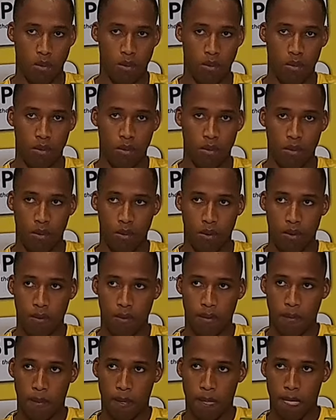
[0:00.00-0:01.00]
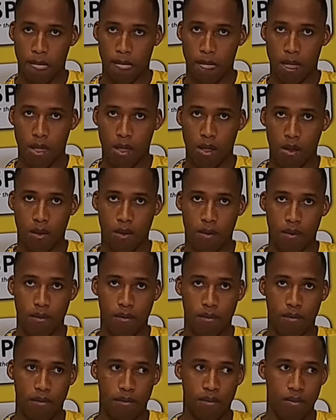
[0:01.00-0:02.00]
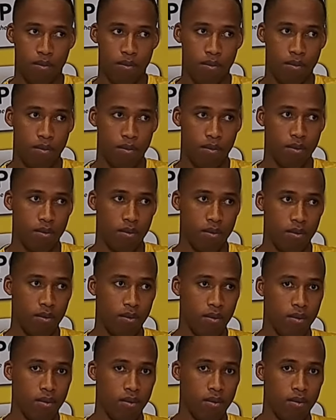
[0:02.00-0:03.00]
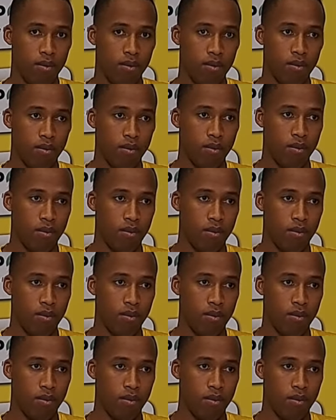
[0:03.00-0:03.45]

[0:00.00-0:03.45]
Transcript: No one is speaking in this clip.